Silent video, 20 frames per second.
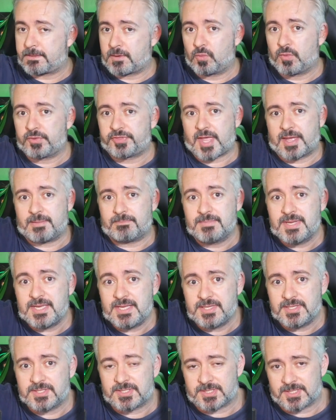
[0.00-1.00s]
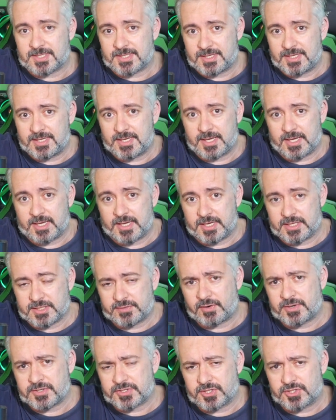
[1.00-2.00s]
What that means as
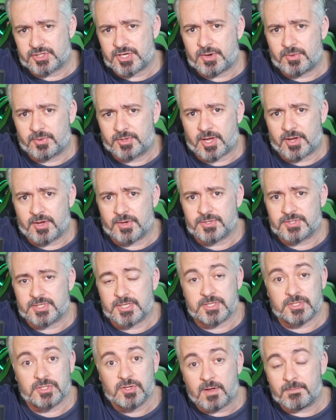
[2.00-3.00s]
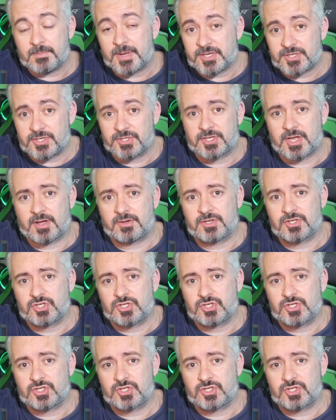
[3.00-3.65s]
far as the channel goes is not much is going